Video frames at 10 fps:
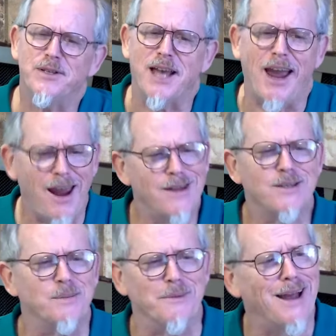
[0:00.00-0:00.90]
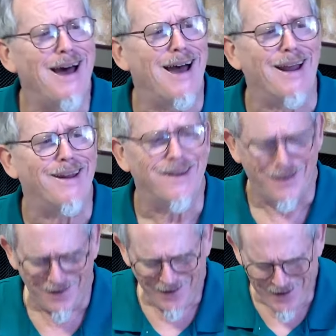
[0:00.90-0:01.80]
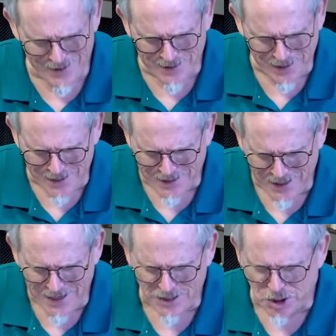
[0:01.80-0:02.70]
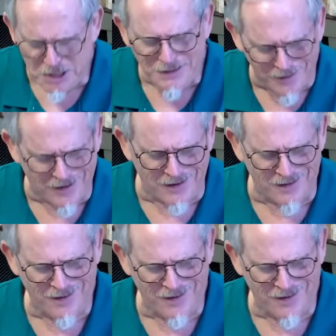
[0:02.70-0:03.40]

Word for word: a handsome guy. He's, he's, he's good looking.